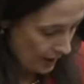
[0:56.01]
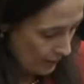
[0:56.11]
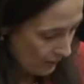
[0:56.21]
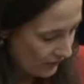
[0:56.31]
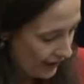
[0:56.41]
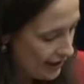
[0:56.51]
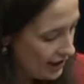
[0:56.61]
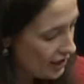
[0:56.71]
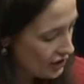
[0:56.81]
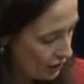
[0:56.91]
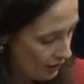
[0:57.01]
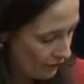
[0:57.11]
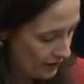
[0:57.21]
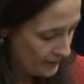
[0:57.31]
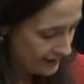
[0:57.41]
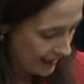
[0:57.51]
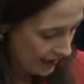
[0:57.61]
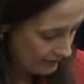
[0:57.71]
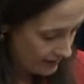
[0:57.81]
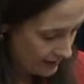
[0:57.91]
but they are not here for
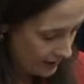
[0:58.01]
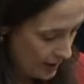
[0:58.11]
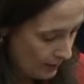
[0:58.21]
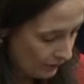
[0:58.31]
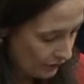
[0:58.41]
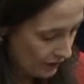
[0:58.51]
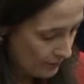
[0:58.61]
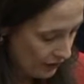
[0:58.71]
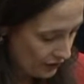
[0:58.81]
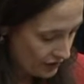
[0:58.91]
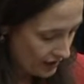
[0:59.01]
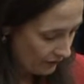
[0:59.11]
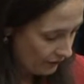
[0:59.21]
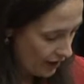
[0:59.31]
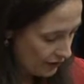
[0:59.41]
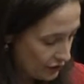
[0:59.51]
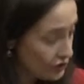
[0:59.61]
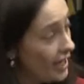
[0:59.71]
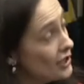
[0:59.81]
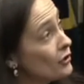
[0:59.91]
themselves, but for the mothers and fathers
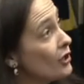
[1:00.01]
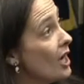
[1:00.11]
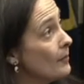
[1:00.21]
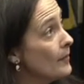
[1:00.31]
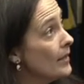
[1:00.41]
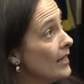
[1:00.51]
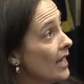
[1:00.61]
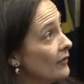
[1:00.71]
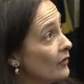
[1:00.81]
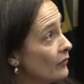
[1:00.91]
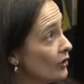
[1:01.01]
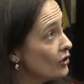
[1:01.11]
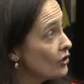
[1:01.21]
yet to come and for future